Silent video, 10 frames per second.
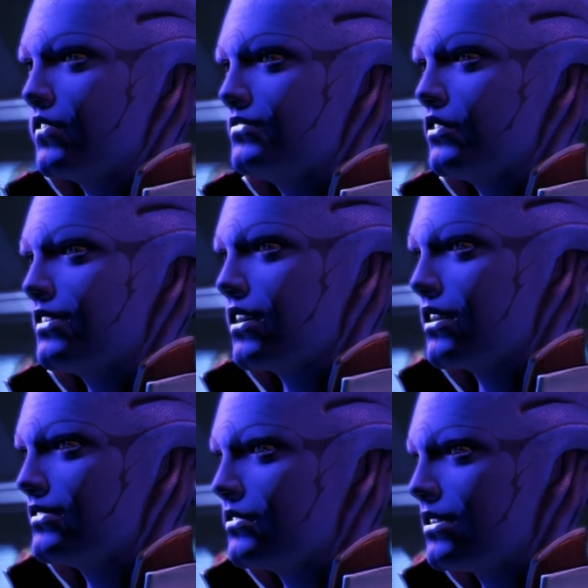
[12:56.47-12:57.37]
The Blue
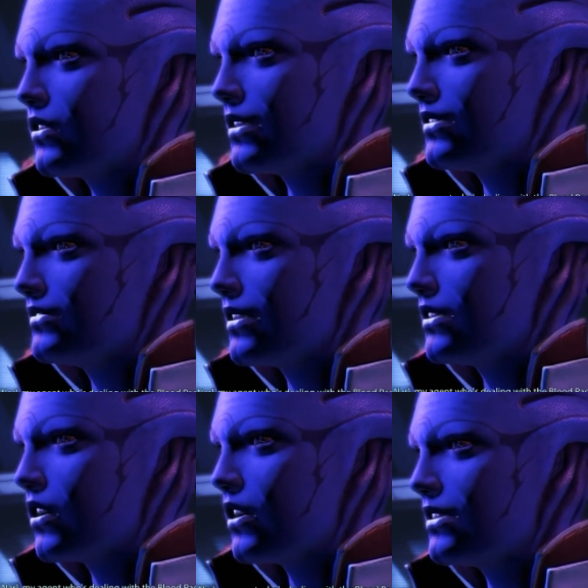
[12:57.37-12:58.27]
Sun's leader is
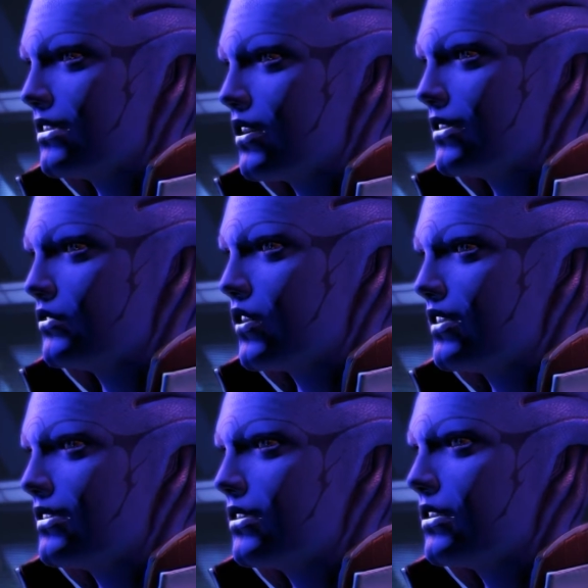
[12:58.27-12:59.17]
incognito here on
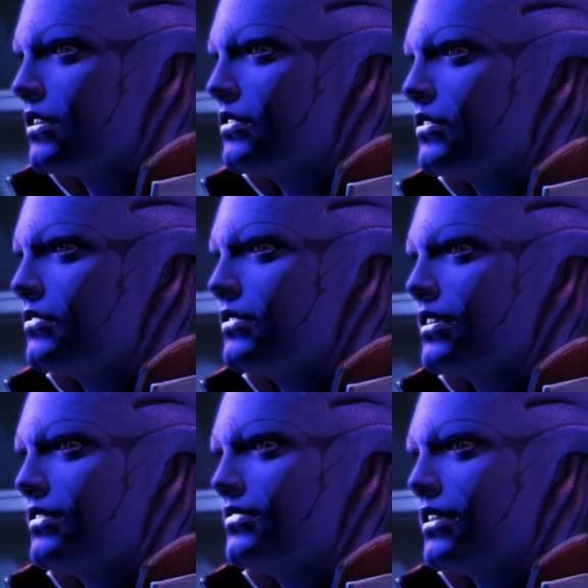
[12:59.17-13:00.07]
the Citadel.
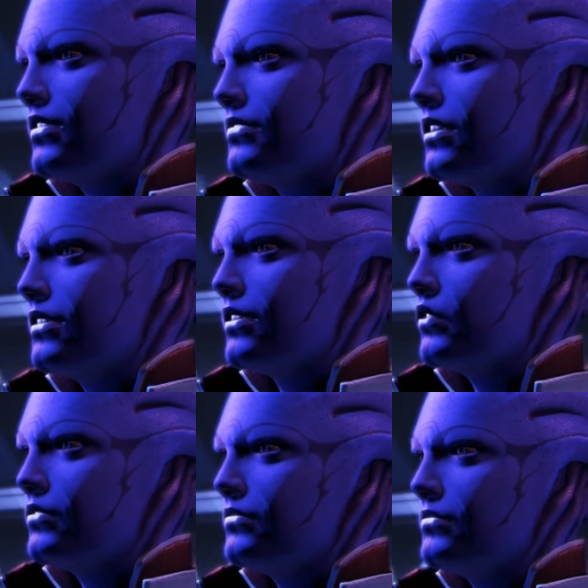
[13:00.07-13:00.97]
he will be expecting you.